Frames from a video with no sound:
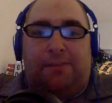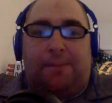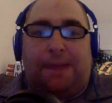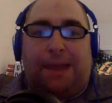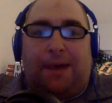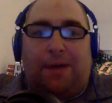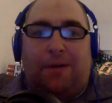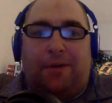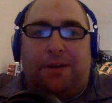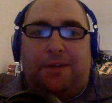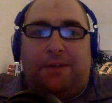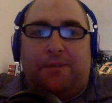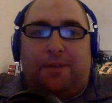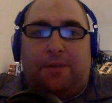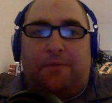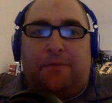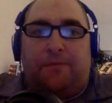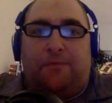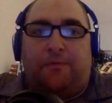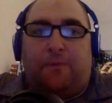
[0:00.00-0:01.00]
pounded
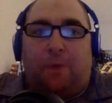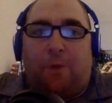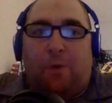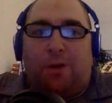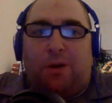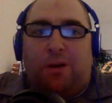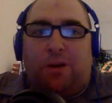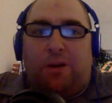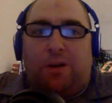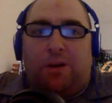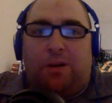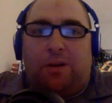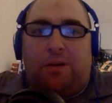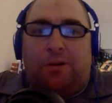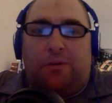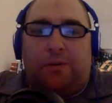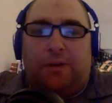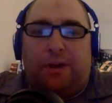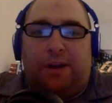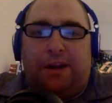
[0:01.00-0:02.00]
for 4 earned
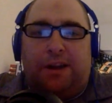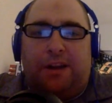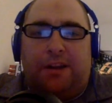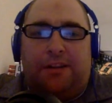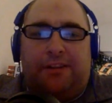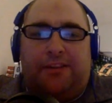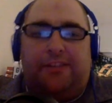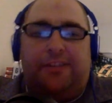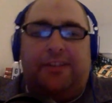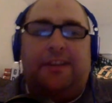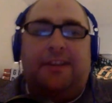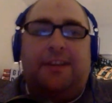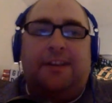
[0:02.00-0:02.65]
runs